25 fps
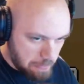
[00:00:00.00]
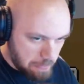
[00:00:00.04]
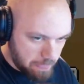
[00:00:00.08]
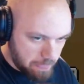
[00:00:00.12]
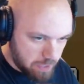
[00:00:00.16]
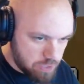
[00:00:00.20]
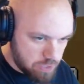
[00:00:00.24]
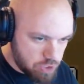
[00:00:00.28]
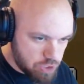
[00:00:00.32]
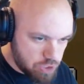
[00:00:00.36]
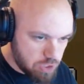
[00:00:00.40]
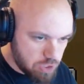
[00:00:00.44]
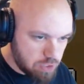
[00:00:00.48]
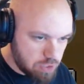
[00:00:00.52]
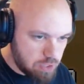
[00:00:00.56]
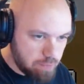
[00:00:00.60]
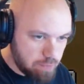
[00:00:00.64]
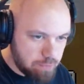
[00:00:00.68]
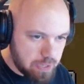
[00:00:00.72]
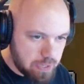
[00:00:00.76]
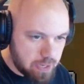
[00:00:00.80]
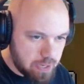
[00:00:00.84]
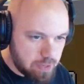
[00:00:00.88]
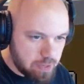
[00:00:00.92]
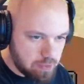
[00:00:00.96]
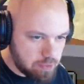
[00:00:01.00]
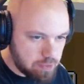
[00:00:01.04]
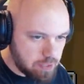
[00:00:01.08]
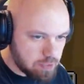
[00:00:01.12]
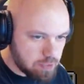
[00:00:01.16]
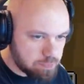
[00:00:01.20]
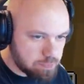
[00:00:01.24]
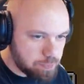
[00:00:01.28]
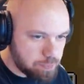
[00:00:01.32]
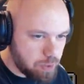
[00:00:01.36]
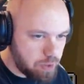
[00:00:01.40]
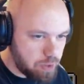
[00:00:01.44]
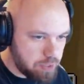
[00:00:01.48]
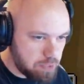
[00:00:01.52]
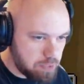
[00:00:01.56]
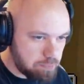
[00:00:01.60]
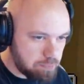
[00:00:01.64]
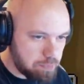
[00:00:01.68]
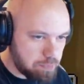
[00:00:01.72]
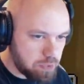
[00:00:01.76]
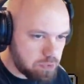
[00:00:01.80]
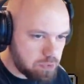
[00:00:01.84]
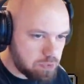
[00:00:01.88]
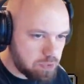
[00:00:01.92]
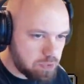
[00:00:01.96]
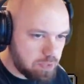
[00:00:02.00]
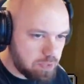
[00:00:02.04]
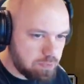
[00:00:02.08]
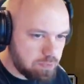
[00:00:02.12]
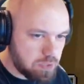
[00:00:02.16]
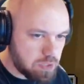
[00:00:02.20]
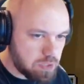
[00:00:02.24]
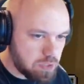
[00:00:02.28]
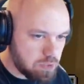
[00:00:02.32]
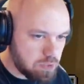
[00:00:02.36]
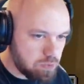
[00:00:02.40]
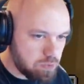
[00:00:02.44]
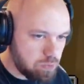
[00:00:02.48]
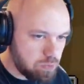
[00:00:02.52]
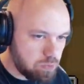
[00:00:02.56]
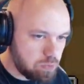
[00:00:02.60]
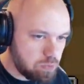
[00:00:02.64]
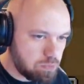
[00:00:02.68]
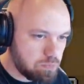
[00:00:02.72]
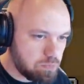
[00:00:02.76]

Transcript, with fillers: It shouldn't have been anything spawning, but you never know.